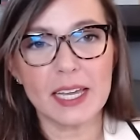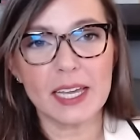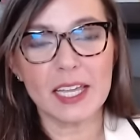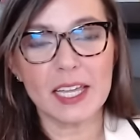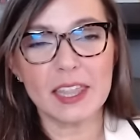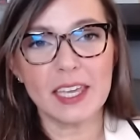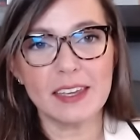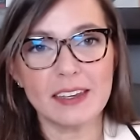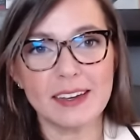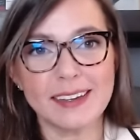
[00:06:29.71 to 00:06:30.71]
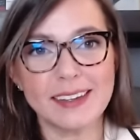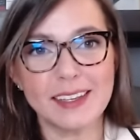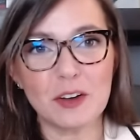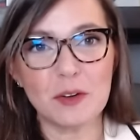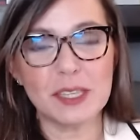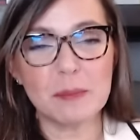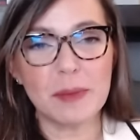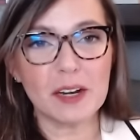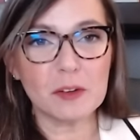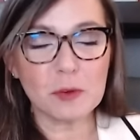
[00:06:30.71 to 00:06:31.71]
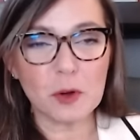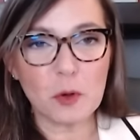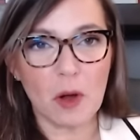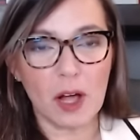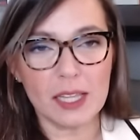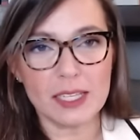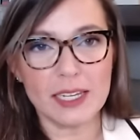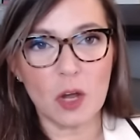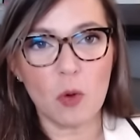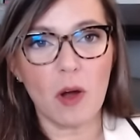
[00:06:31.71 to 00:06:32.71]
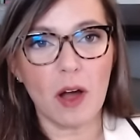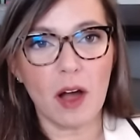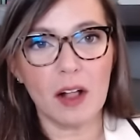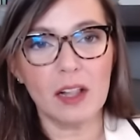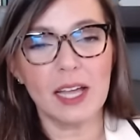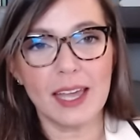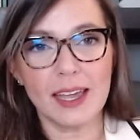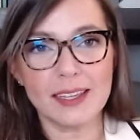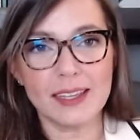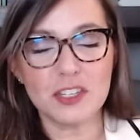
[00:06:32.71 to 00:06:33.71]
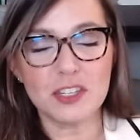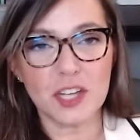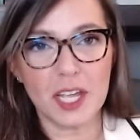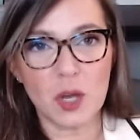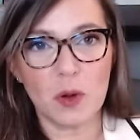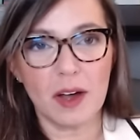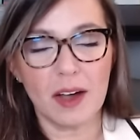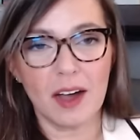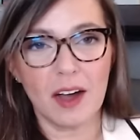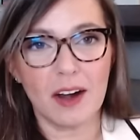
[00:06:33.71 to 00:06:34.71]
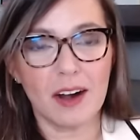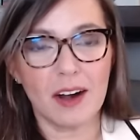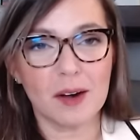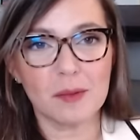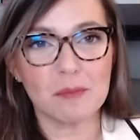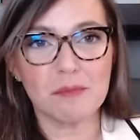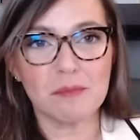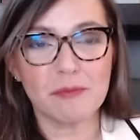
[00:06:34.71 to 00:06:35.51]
I, I think, uh, you know, in the battle for quality, Qual and JQual are